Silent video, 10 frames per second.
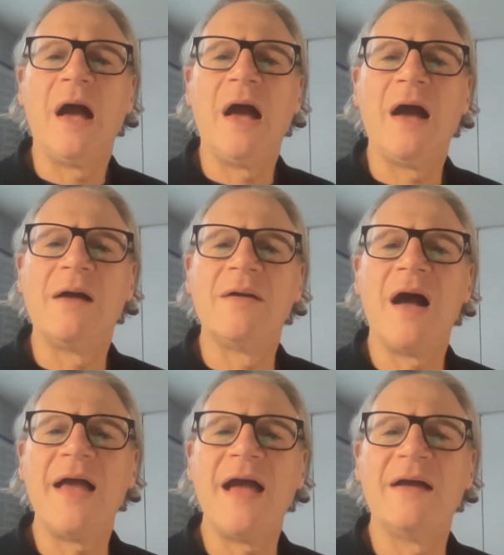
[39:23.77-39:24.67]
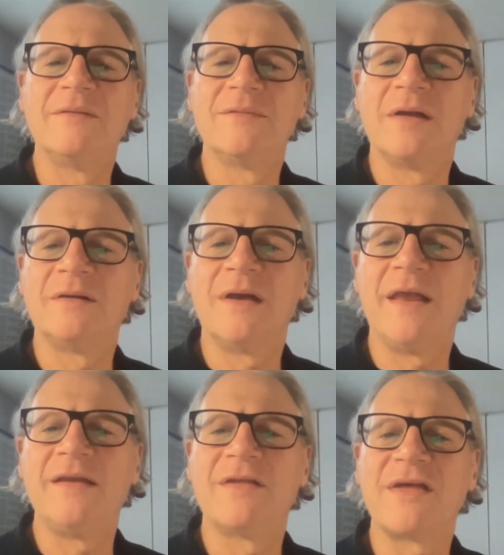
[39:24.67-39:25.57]
Uh, hi,
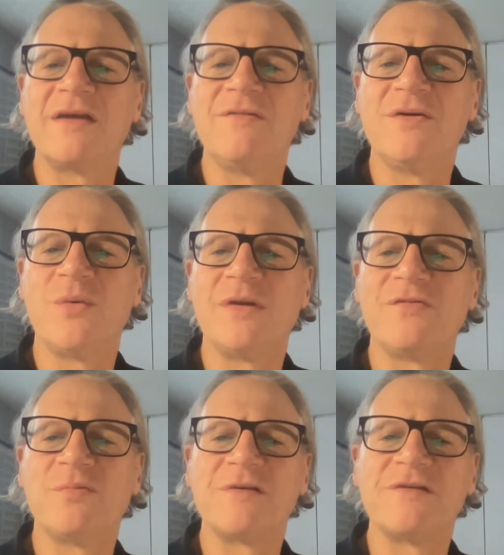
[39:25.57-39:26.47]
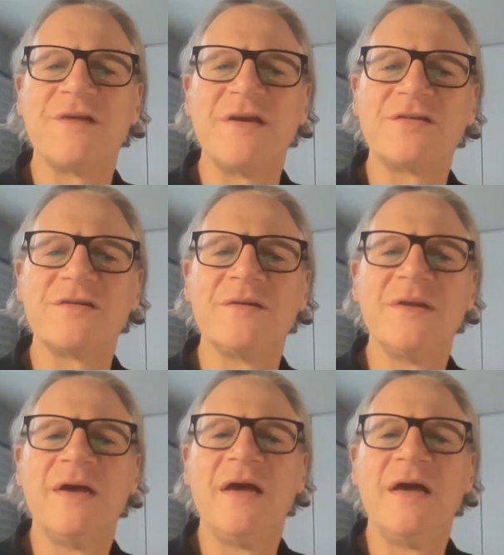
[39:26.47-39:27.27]
Élaina, thank you for your wonderful presentation.